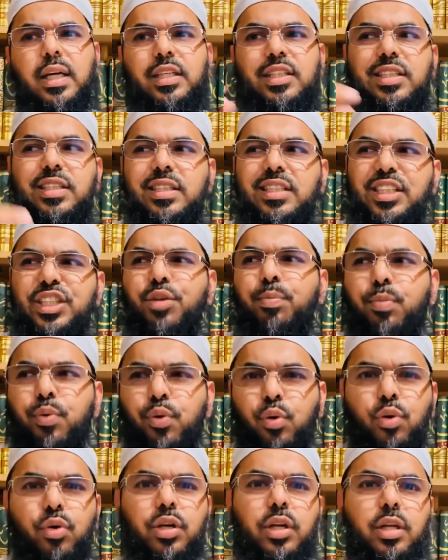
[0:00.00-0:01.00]
She
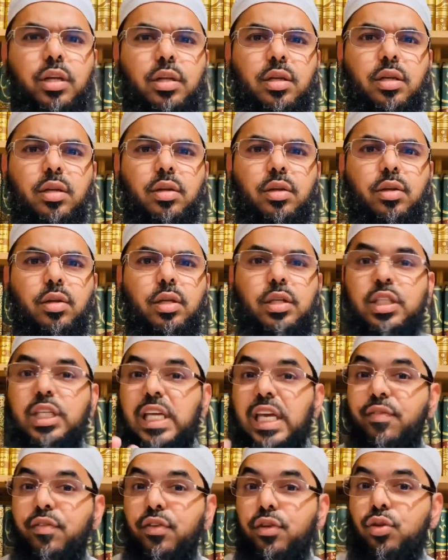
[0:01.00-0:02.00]
supported,
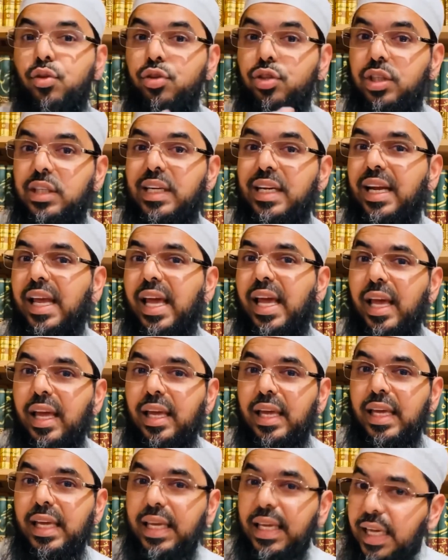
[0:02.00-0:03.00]
even though she didn't
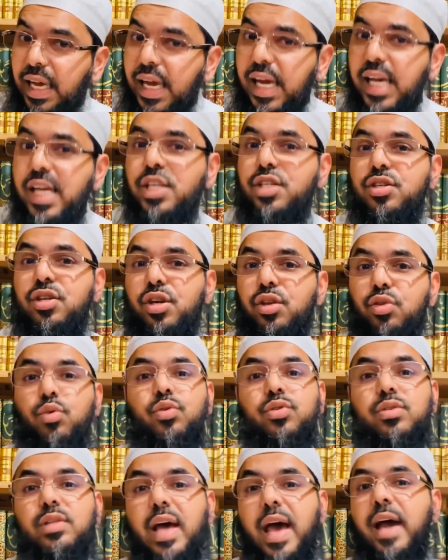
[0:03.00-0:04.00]
engage in
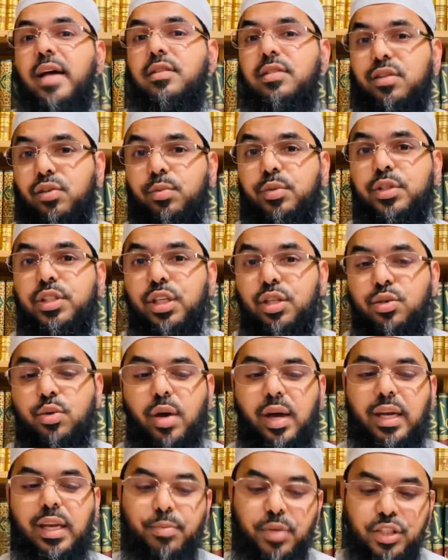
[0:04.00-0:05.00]
those acts of
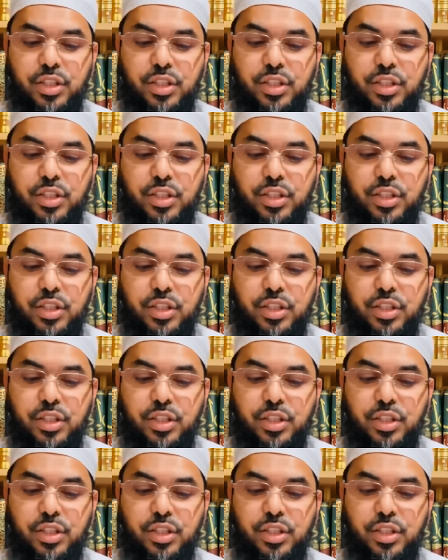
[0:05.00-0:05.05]
homosexuality,